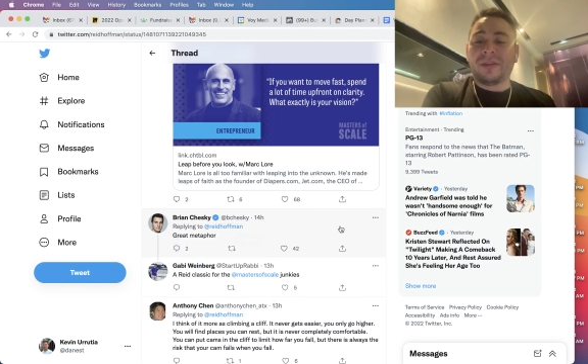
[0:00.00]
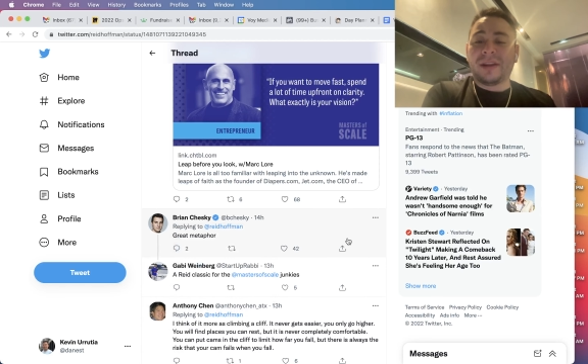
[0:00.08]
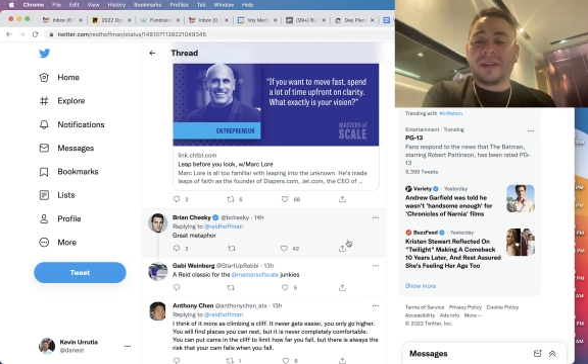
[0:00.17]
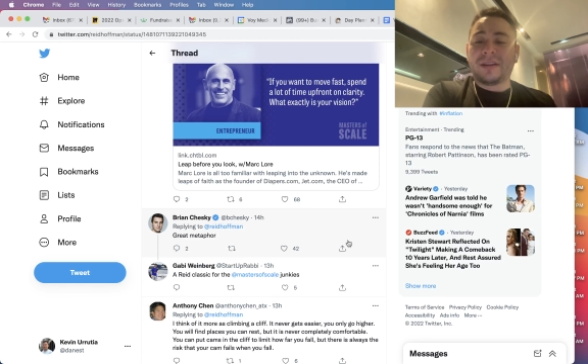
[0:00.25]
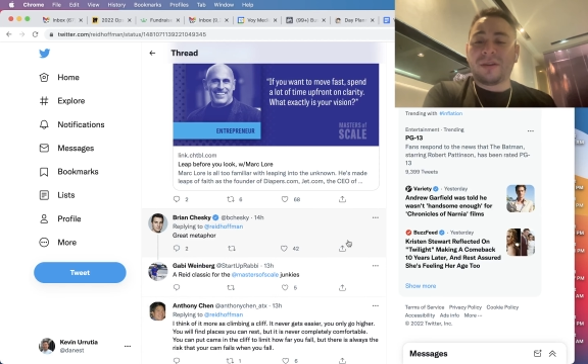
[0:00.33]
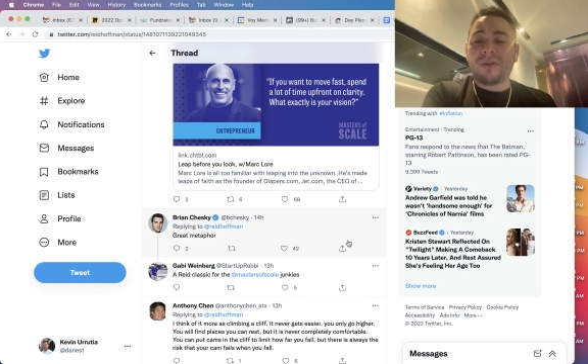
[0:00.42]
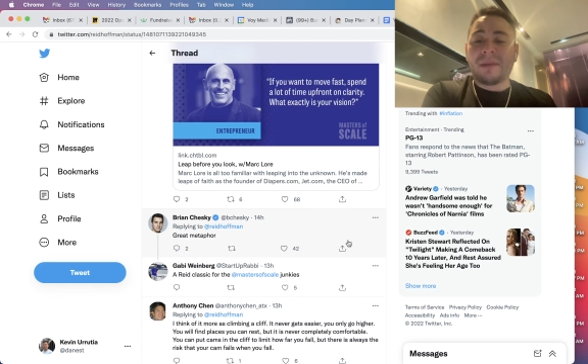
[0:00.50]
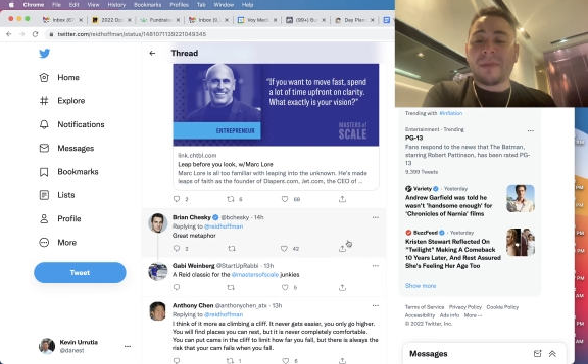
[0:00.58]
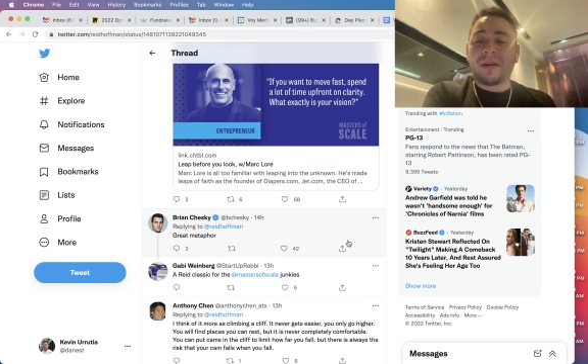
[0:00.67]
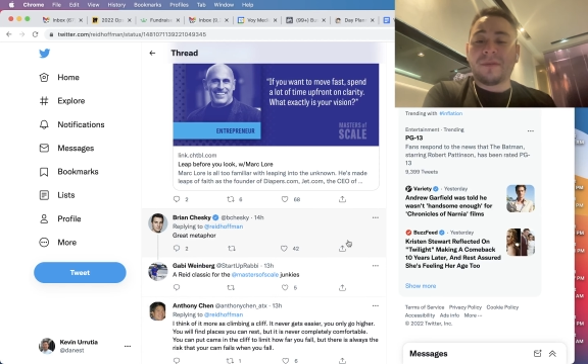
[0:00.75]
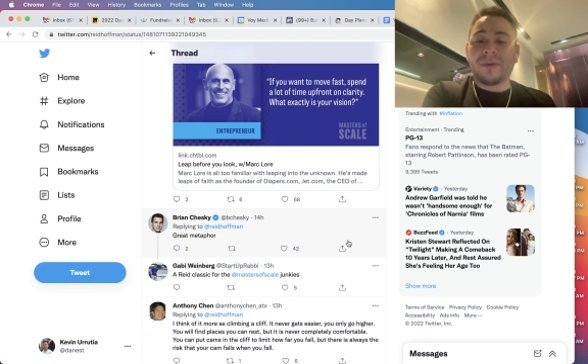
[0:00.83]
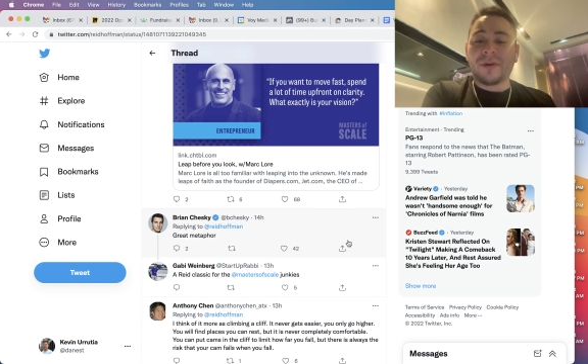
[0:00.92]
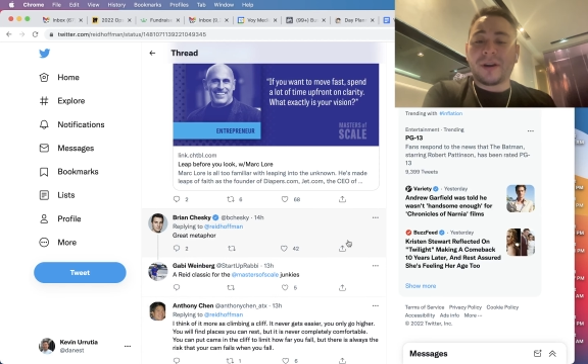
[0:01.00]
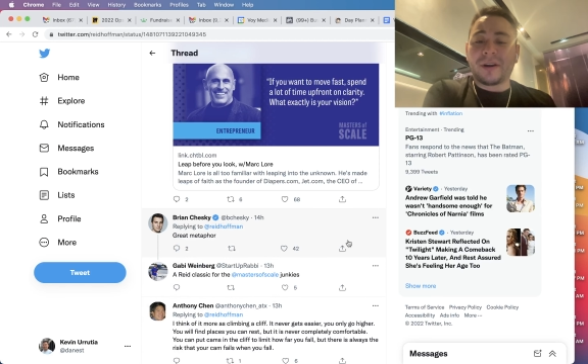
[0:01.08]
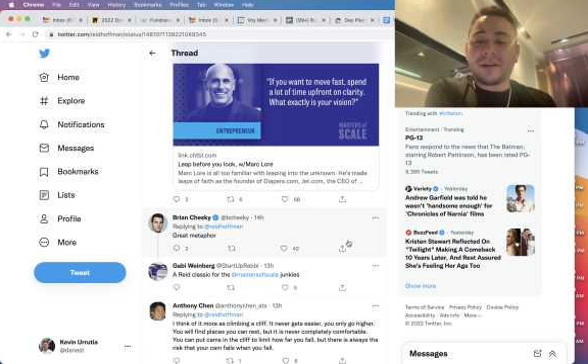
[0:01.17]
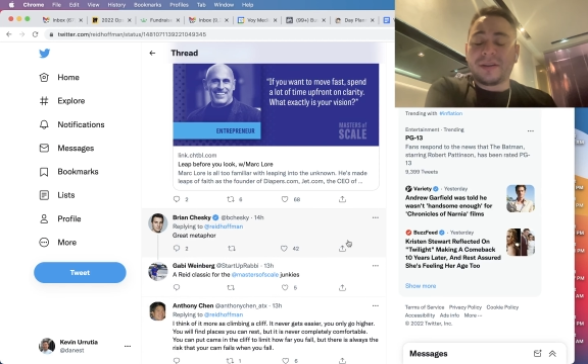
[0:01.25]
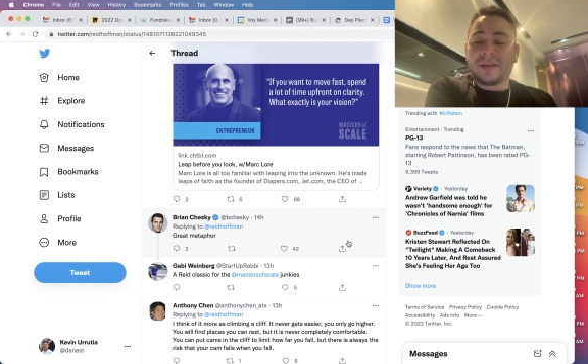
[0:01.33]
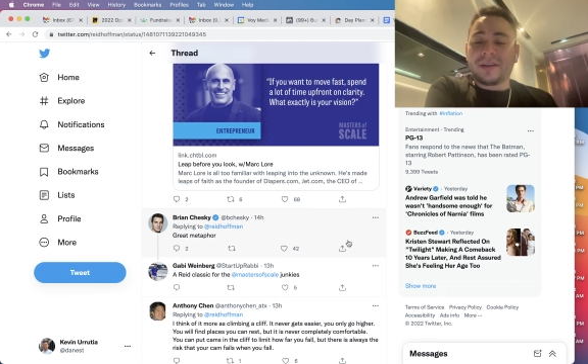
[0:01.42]
like great metaphor.
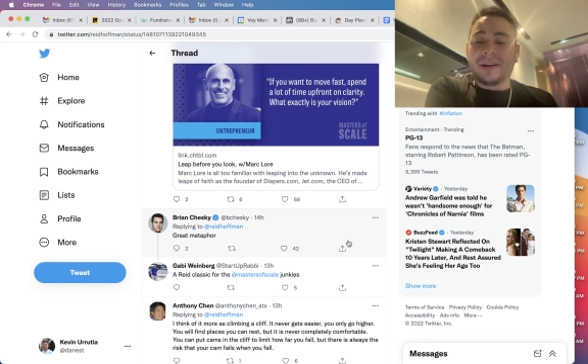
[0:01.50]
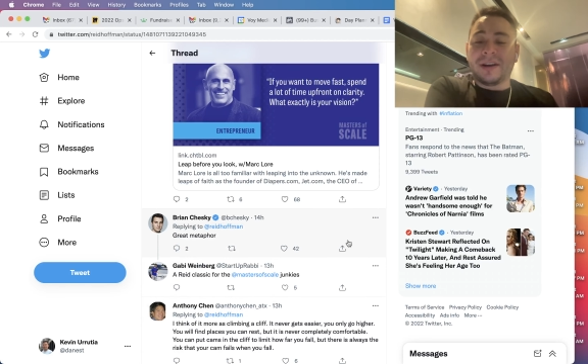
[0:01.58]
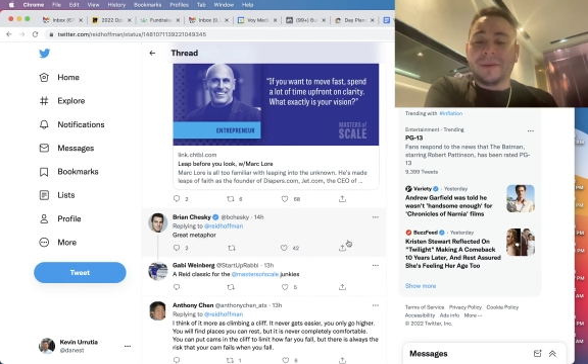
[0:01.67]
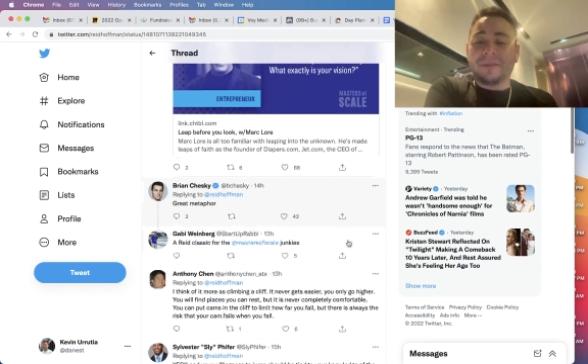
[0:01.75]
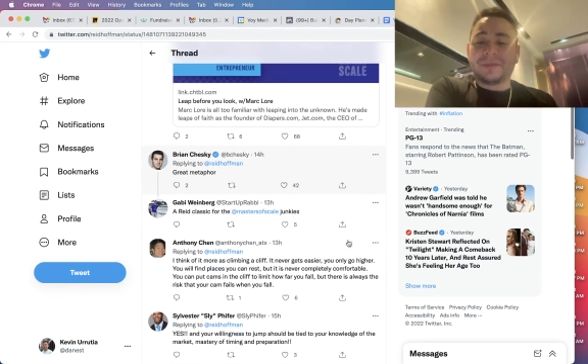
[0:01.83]
A lot